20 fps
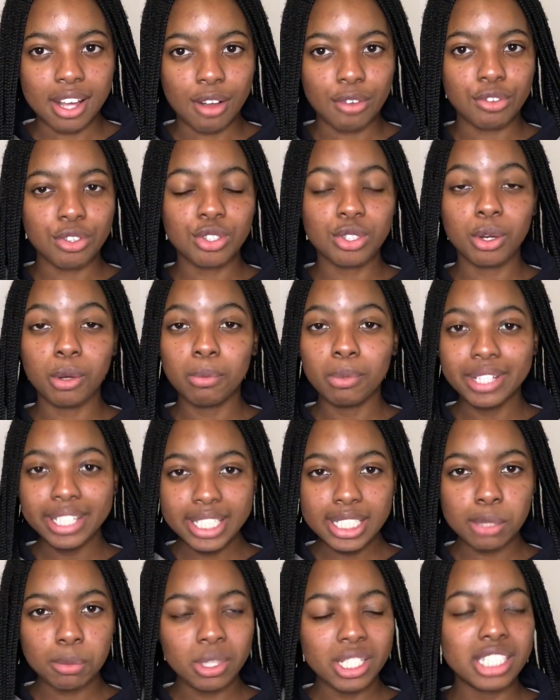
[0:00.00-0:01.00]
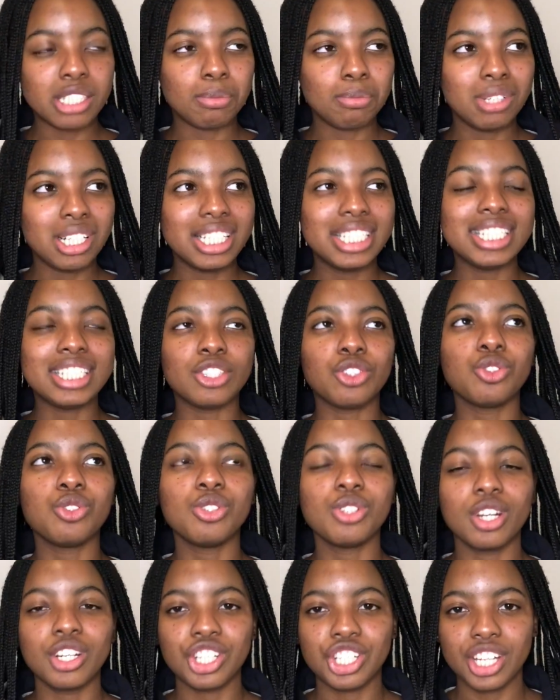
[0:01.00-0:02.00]
So please do
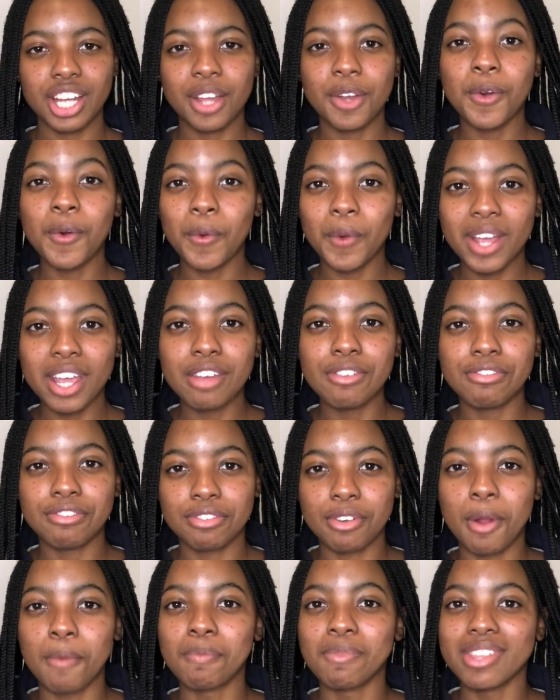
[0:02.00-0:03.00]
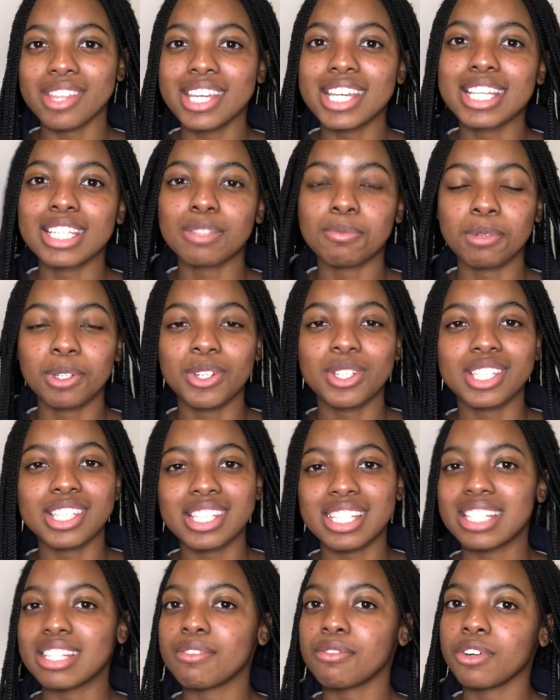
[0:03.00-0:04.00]
not shy away from this, because this is
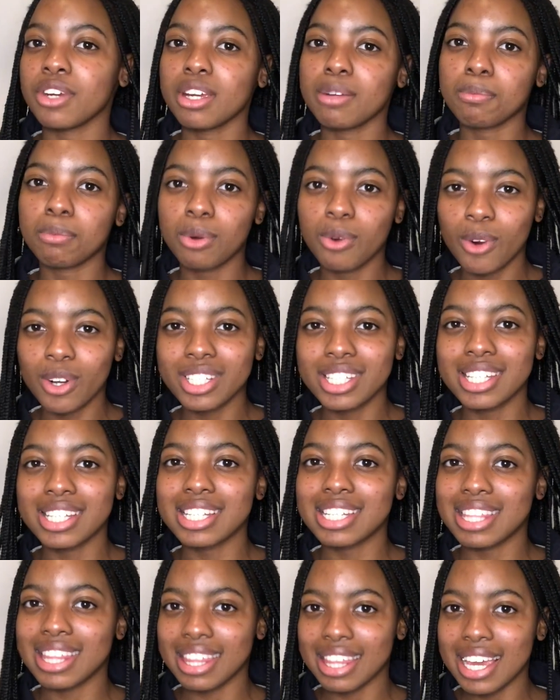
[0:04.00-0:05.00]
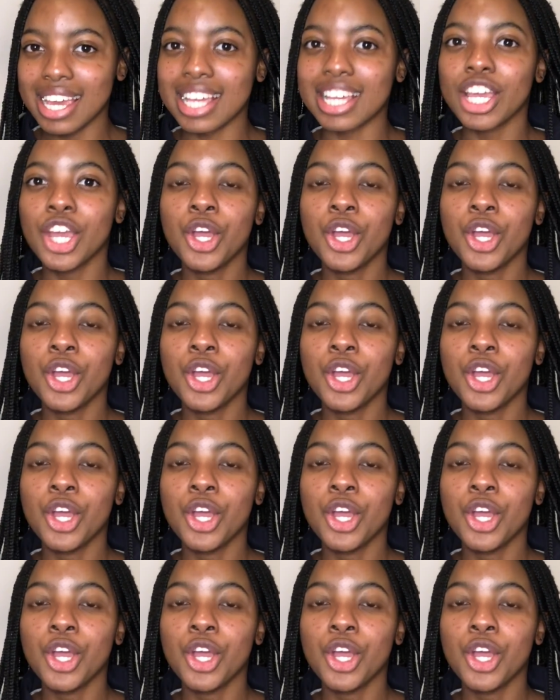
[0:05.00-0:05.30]
a very important thing.